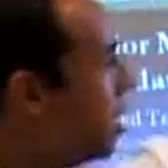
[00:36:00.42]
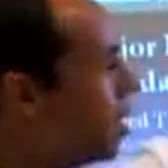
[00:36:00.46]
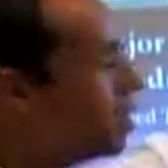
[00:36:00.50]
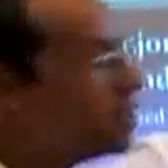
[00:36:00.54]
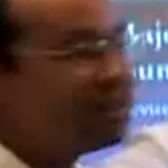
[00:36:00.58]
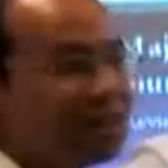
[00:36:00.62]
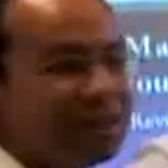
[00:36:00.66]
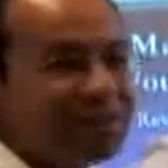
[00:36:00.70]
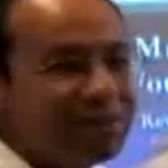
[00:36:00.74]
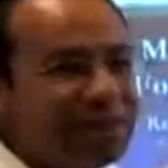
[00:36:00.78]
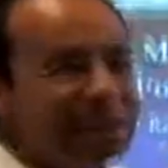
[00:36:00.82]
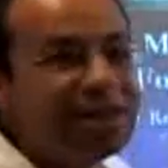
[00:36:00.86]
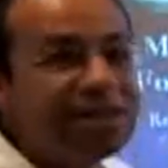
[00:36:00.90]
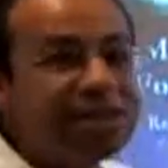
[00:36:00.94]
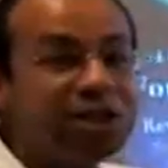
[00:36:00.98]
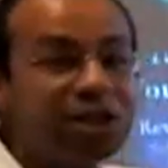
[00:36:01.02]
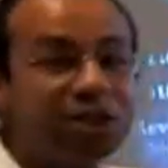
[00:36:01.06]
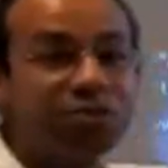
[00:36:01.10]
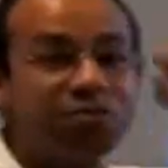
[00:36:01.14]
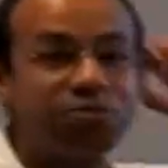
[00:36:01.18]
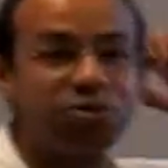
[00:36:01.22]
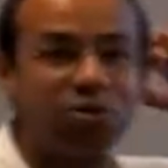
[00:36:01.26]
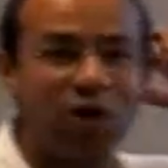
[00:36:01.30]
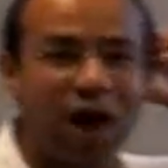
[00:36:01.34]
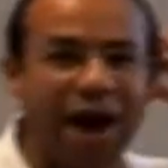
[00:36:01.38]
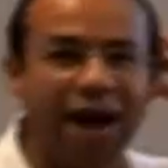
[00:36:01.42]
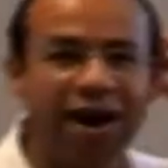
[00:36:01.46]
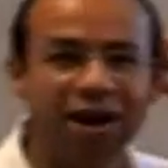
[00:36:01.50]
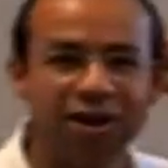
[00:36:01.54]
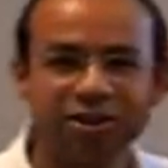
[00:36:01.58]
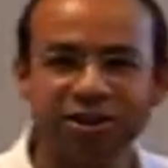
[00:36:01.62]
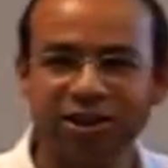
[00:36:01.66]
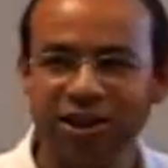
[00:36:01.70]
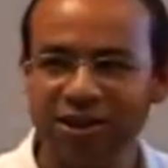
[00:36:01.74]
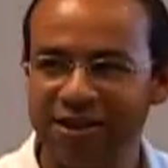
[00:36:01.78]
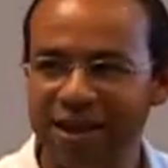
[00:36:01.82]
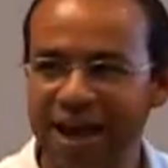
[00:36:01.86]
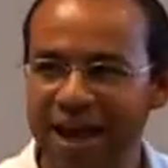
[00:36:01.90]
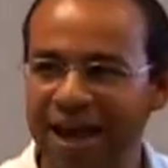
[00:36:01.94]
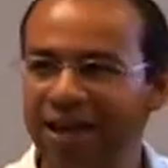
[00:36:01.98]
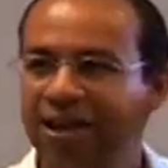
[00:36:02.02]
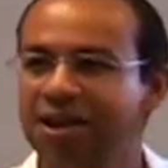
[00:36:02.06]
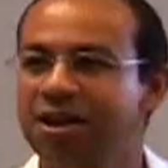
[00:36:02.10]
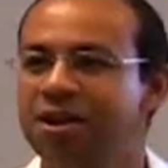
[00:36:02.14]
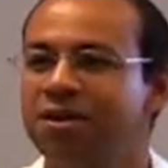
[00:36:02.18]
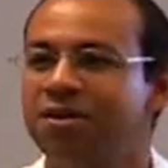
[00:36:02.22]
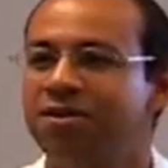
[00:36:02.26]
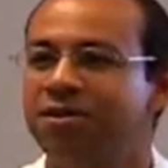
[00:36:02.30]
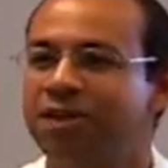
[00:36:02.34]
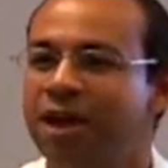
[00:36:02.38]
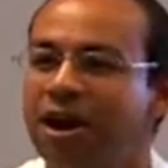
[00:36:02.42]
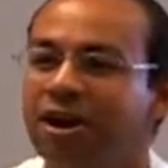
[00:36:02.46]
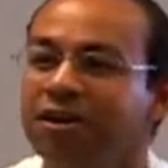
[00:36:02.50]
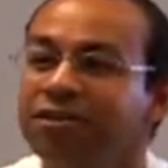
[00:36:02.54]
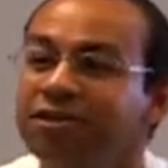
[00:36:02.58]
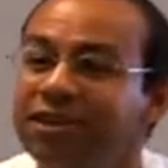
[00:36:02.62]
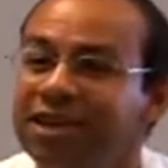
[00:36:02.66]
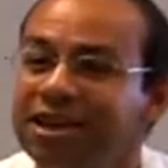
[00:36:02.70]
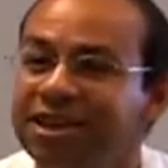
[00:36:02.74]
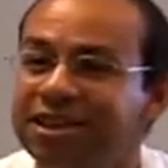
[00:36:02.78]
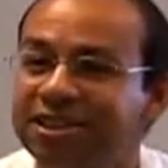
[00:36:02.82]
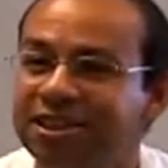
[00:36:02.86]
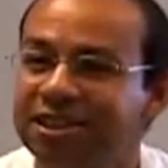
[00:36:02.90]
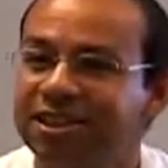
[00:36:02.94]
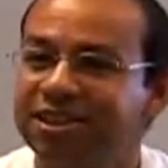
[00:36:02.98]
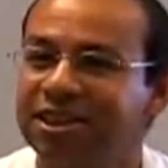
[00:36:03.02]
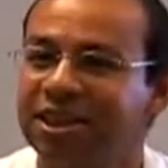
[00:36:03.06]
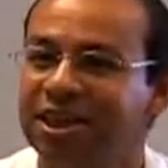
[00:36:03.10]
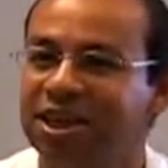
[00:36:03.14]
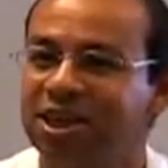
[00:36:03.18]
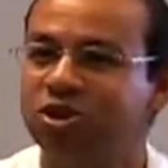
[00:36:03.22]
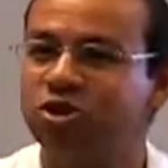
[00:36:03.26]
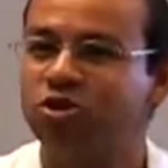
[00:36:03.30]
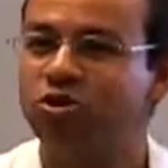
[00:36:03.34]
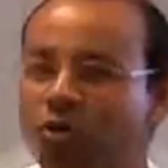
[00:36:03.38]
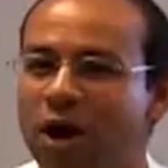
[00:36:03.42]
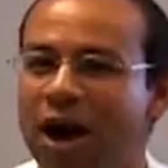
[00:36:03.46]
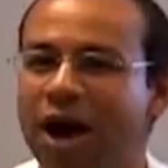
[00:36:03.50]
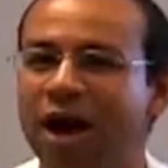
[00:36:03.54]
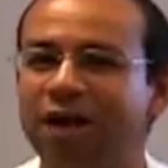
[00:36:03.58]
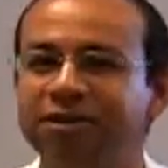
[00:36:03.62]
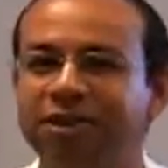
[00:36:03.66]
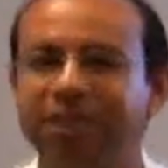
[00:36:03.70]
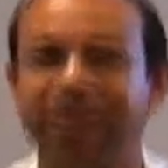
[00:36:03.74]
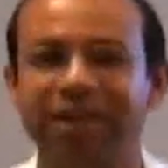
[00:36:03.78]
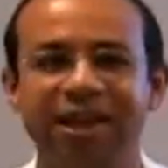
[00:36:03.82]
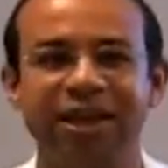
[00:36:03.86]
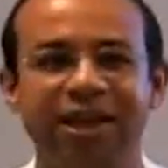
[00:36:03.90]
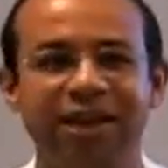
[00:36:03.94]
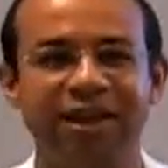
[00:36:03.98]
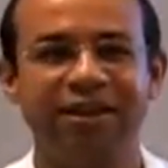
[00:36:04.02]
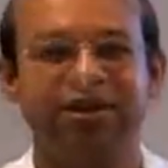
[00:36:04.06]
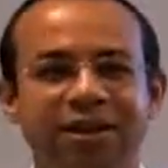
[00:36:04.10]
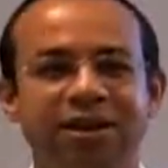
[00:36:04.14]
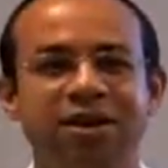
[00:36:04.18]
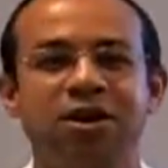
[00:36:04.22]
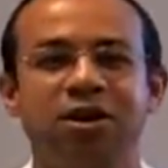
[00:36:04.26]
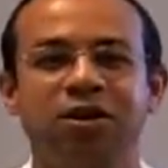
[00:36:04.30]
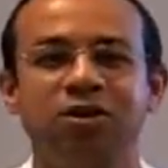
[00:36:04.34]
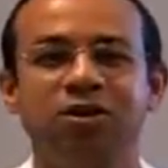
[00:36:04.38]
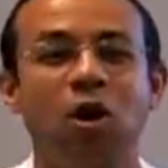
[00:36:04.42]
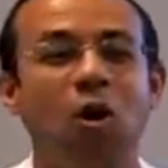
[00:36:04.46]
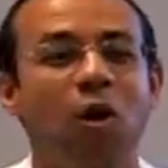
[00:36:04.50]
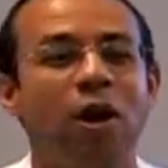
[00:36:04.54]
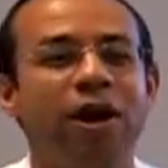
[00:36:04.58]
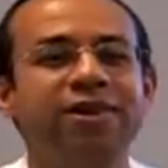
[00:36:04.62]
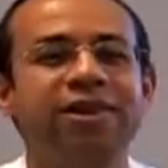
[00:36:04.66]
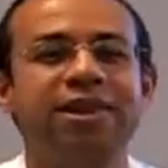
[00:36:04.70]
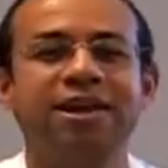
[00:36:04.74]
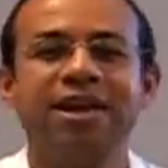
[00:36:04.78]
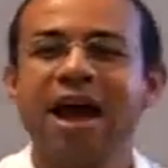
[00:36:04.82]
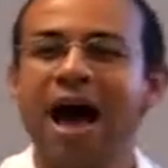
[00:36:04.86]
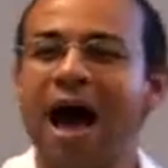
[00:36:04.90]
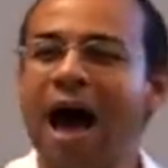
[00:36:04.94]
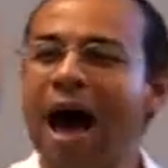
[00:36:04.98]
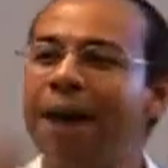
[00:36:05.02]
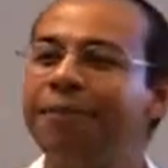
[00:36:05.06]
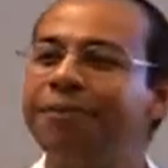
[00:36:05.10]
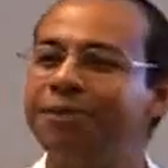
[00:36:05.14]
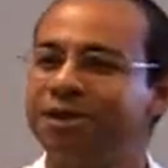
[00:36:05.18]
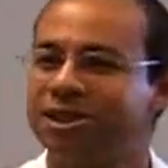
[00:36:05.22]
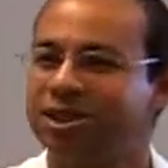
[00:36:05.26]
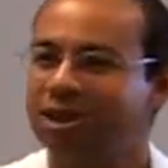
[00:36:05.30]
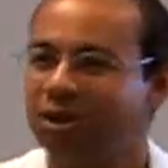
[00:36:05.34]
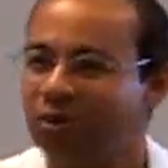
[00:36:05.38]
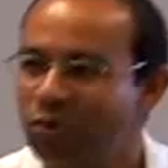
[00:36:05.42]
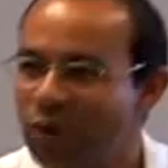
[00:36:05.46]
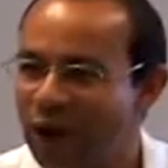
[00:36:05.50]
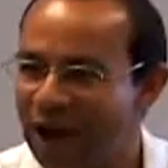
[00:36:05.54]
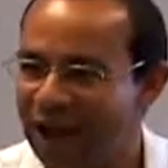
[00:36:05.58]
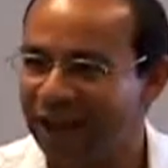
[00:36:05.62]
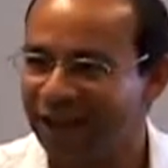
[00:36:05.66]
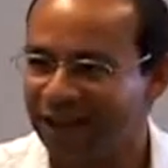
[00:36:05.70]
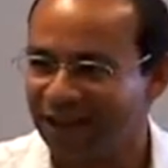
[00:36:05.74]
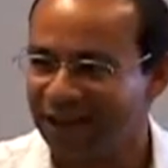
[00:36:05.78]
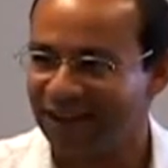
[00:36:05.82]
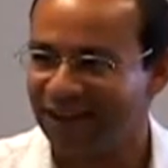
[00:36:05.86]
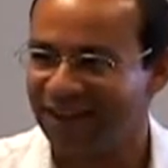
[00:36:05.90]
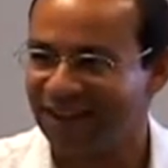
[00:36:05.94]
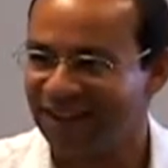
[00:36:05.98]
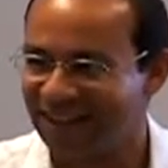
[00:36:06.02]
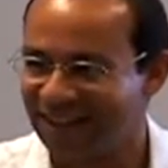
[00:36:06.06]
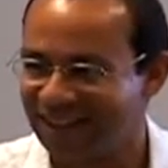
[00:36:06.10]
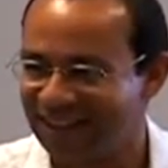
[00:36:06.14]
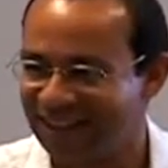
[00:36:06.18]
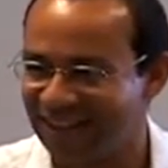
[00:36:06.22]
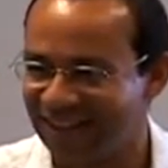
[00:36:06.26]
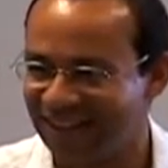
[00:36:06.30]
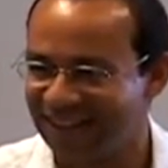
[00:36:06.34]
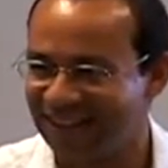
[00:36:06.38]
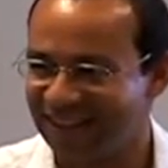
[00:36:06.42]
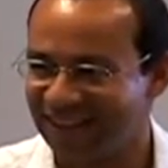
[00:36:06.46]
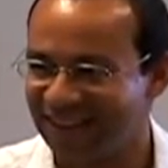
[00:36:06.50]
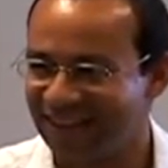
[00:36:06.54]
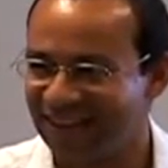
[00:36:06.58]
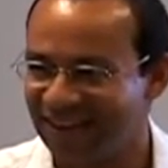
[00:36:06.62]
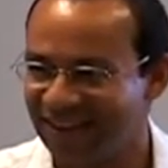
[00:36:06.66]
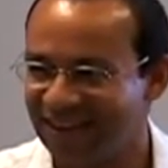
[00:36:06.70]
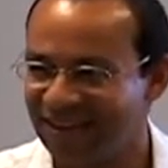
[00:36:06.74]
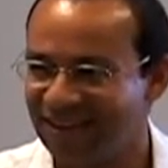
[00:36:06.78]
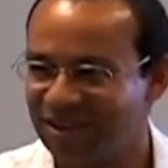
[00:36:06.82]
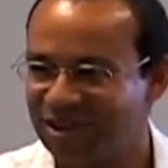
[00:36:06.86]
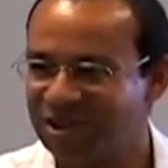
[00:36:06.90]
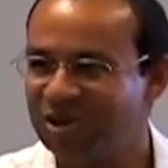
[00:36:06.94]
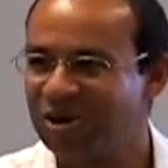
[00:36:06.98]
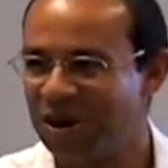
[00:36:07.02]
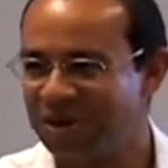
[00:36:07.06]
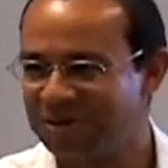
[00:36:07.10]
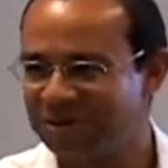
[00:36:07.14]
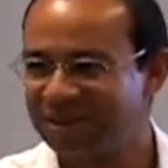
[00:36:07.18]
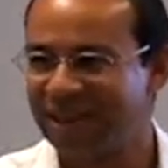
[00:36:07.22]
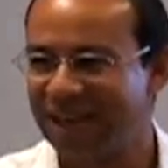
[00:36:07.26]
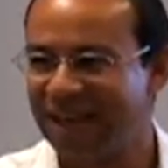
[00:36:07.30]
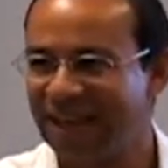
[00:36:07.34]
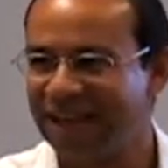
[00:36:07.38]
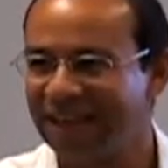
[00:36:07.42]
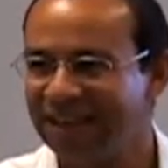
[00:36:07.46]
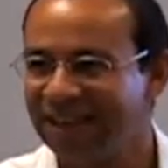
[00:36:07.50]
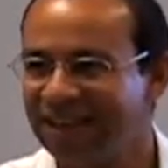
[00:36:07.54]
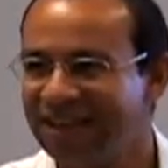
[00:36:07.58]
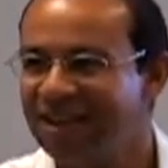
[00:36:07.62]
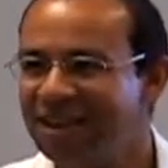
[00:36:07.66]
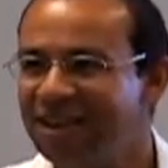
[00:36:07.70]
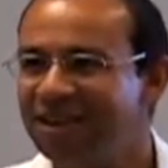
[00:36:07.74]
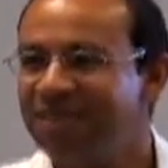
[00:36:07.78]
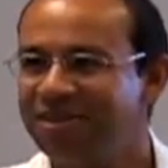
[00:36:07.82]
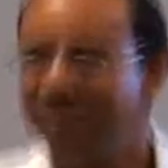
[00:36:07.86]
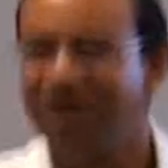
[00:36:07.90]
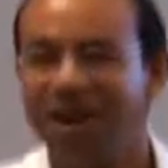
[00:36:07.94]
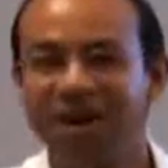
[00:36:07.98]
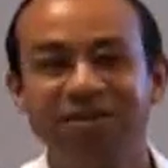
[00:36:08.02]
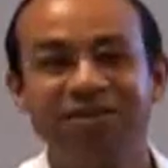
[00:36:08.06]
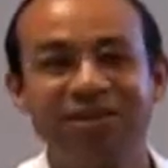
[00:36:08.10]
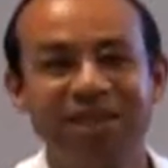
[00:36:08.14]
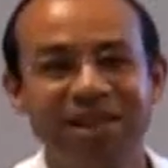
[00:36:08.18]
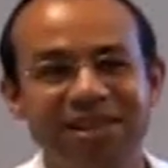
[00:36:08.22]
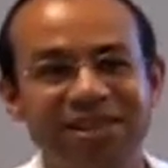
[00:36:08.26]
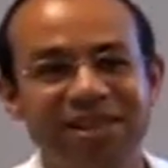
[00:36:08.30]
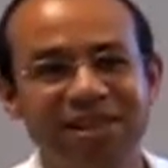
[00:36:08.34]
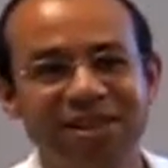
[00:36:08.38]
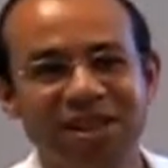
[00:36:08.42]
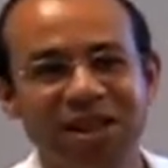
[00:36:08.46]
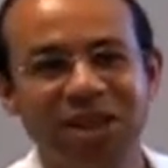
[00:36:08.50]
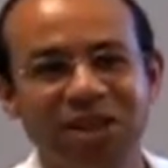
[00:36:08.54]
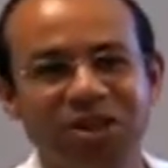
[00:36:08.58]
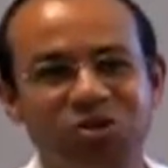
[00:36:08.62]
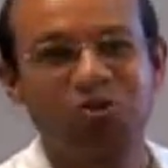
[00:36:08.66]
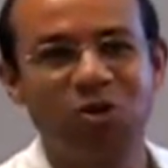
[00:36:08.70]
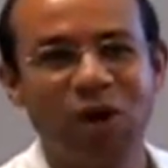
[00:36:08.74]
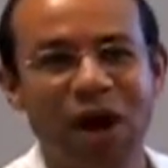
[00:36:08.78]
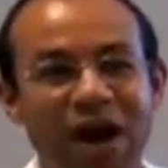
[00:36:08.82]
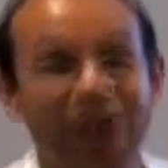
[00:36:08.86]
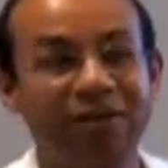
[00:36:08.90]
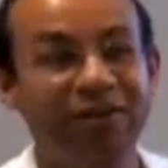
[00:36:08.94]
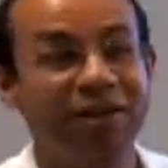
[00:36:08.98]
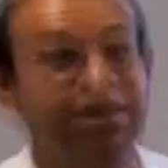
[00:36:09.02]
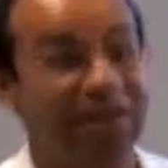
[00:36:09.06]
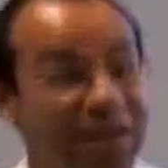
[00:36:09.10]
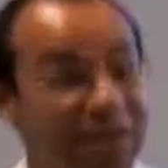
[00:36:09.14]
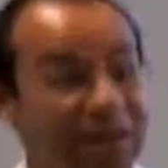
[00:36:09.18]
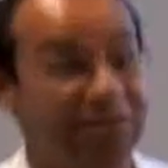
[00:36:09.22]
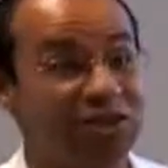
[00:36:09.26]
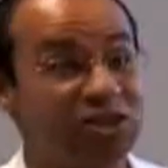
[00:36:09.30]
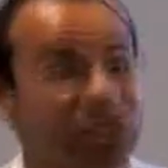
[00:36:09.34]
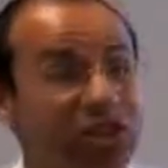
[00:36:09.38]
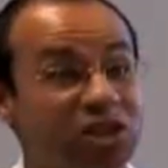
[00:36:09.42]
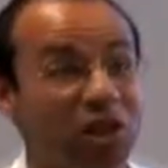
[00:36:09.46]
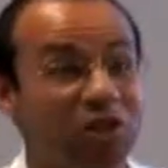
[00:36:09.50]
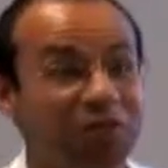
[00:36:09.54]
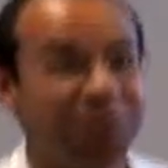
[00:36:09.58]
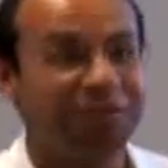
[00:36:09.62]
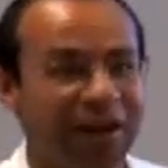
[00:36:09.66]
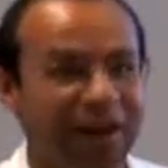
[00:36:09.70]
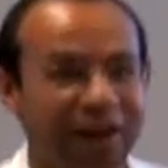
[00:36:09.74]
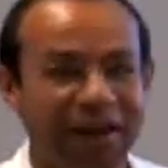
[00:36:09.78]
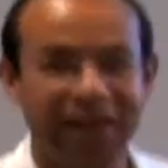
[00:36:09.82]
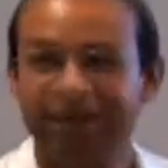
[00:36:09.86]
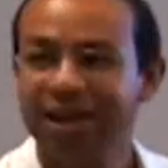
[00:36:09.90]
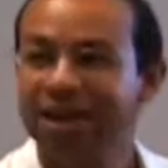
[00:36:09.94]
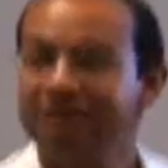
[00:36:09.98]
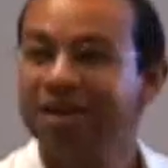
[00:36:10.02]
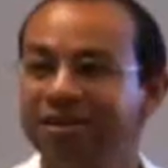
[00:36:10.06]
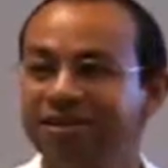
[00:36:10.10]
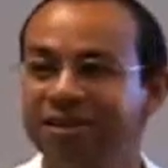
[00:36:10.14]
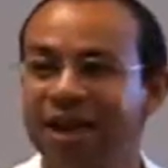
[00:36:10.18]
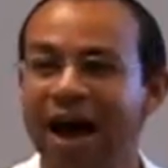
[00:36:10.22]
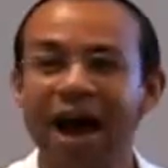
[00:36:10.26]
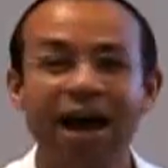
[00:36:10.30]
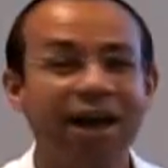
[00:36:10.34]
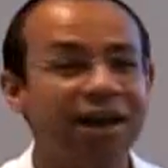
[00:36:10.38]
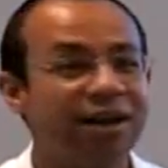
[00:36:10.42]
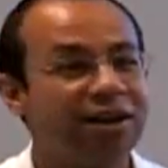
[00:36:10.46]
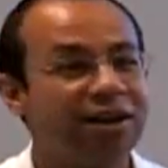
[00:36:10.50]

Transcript: the thesis prior to that, their thesis is grounded in going the opposite way. You see what I'm saying? Their thesis is grounded in surveying not